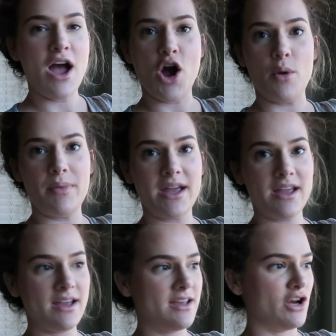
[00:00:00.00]

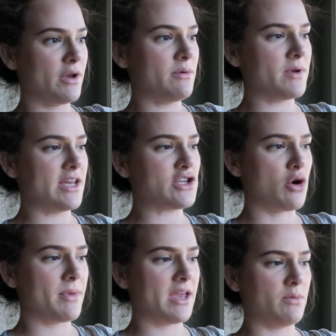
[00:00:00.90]
Hoping, you know, he
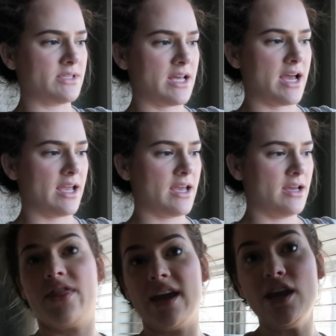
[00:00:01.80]
told me, he was like,
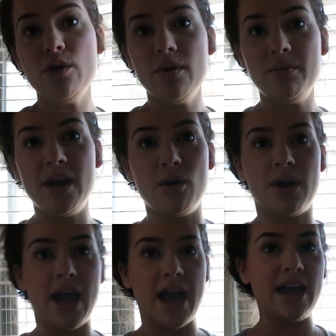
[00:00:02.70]
think you would be
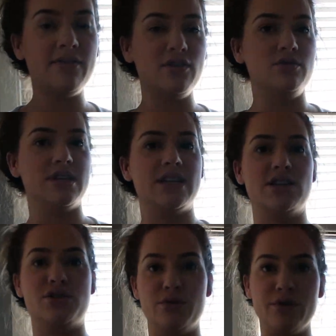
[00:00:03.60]
okay if you
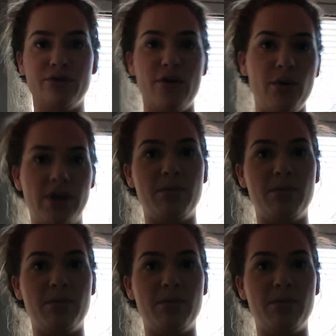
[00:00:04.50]
didn't do the Foley